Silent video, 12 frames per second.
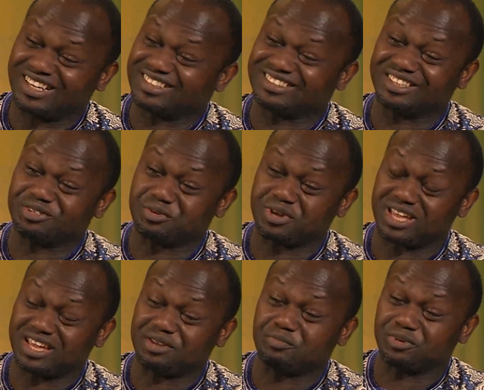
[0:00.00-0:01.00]
I said,
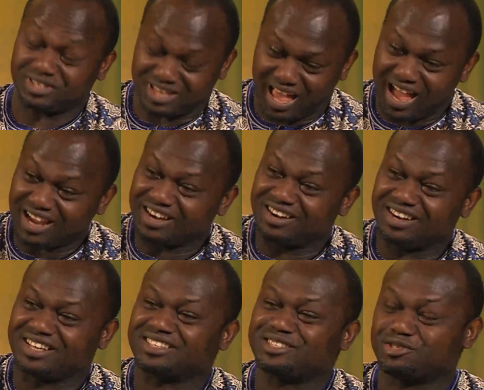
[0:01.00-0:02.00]
okay, but I
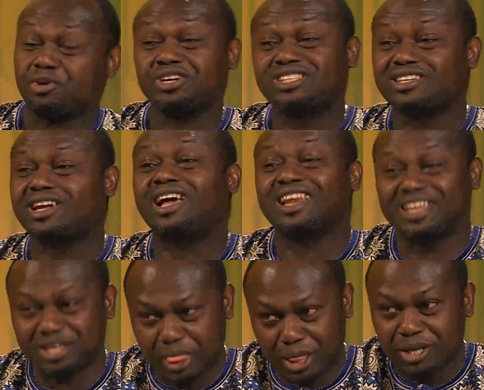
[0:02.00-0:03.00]
agree.
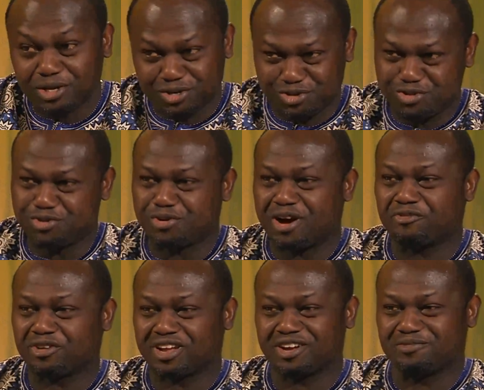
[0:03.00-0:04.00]
Theoretically, you know
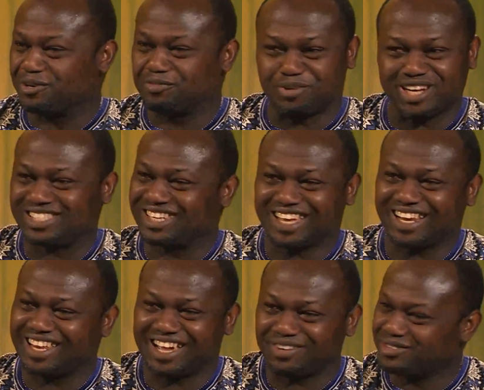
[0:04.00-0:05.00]
Africa, but
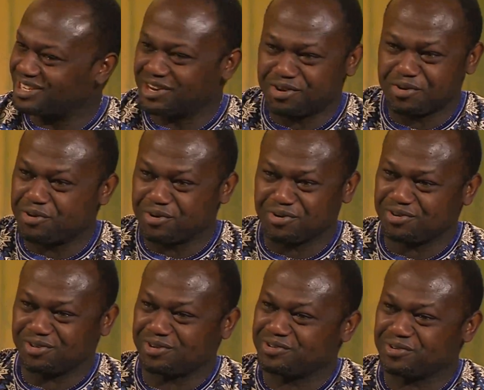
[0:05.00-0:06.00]
practically, I would say, no,
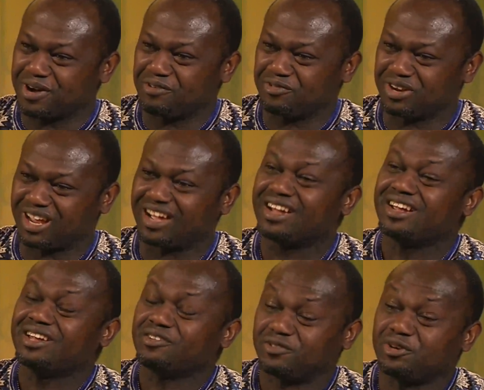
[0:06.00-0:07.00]
you don't know Africa.
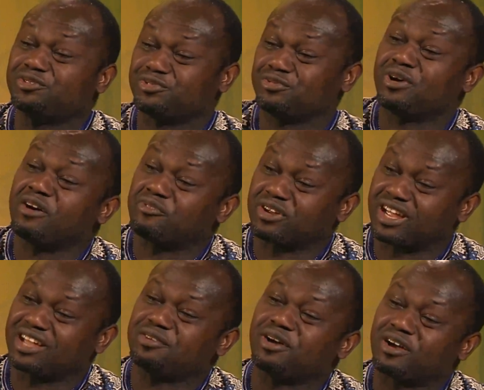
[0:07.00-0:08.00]
For you to know
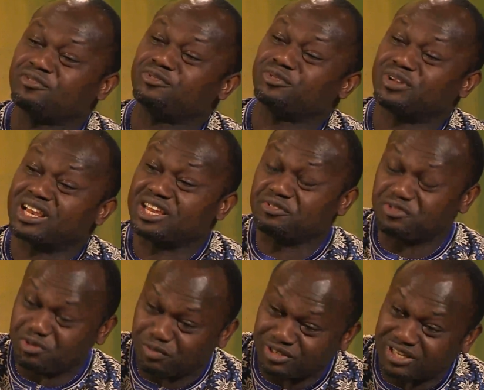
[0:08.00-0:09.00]
Africa, you have to
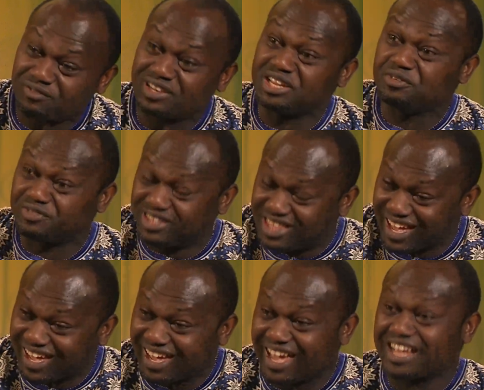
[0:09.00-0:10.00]
live, you must have lived
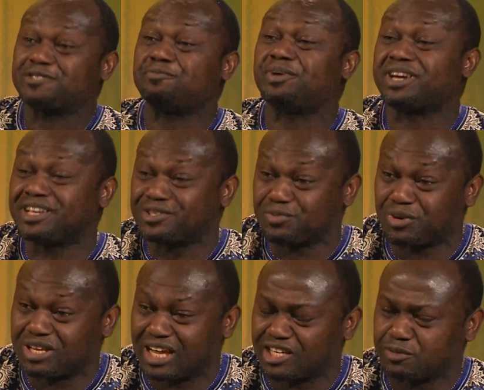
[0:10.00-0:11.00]
there, experienced
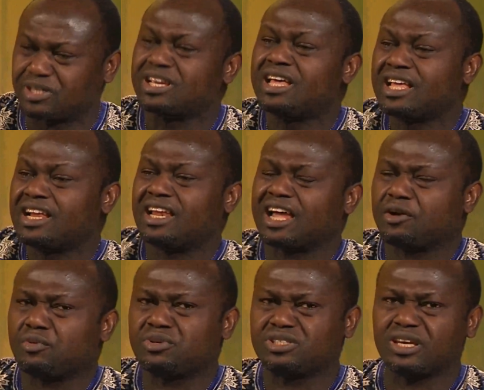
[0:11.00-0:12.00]
what they experience.
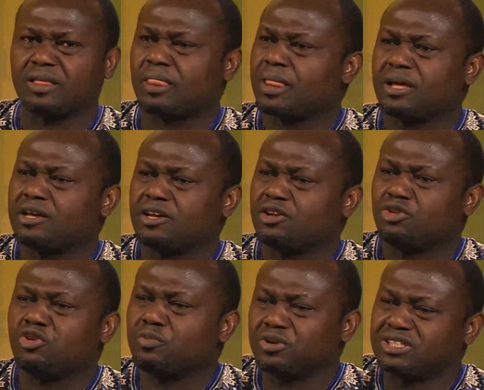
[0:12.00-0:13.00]
Like we say,
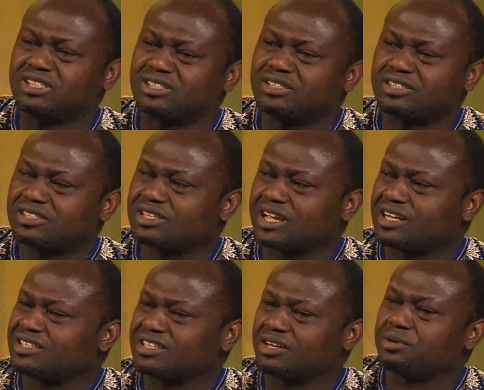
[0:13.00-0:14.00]
nobody
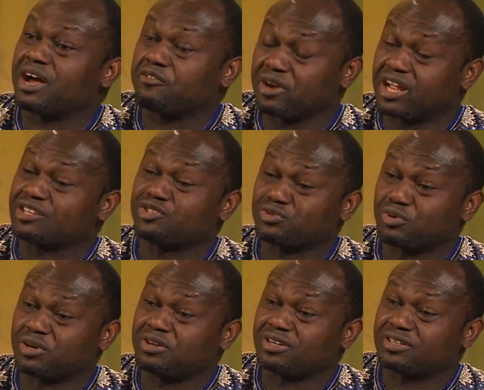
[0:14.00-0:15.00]
can tell the African
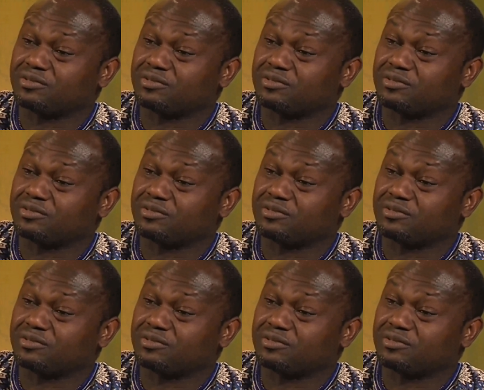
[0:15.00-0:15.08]
story,